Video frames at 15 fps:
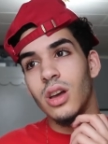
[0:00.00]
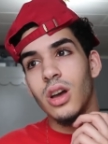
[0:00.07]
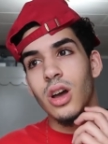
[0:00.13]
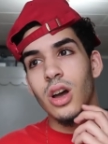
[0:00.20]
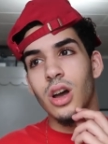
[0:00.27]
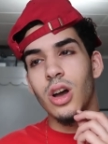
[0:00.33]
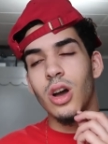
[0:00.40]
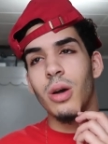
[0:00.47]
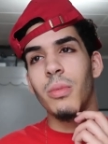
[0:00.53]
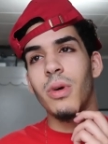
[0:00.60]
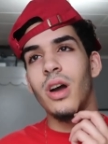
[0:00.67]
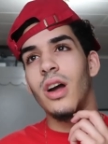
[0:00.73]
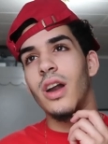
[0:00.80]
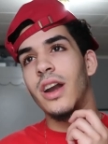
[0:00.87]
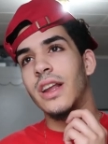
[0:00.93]
Um.
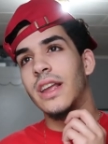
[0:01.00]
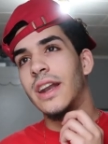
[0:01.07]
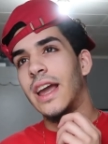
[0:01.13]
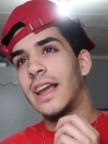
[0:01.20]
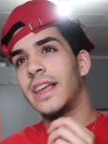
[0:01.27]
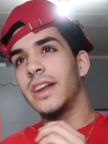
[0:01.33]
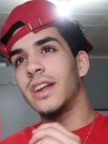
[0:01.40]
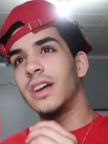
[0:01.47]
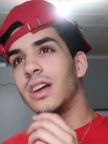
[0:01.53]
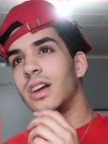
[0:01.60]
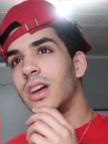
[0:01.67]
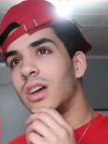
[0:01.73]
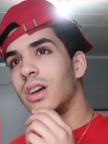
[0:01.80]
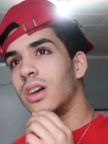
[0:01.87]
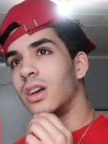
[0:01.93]
All right. Can I get
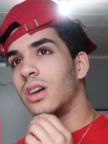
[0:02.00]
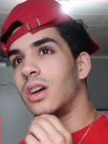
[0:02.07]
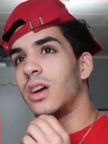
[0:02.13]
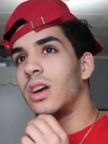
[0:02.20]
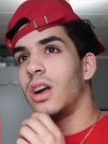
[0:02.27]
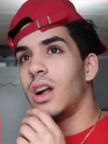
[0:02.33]
a